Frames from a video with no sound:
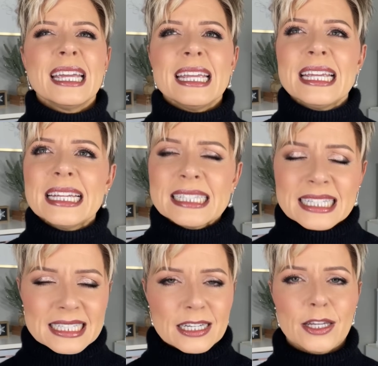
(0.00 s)

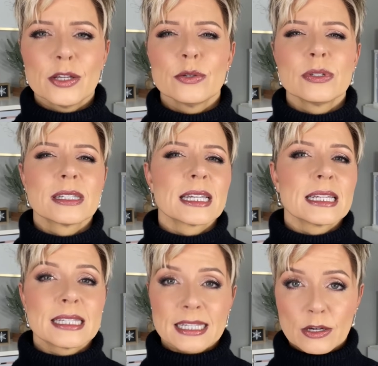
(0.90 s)
easy to use
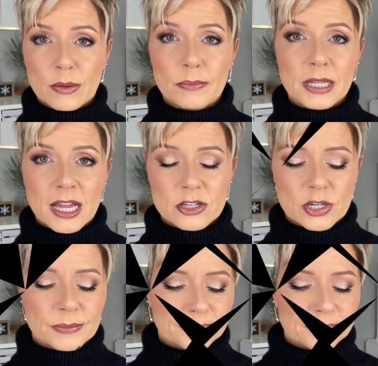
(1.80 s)
serum blush.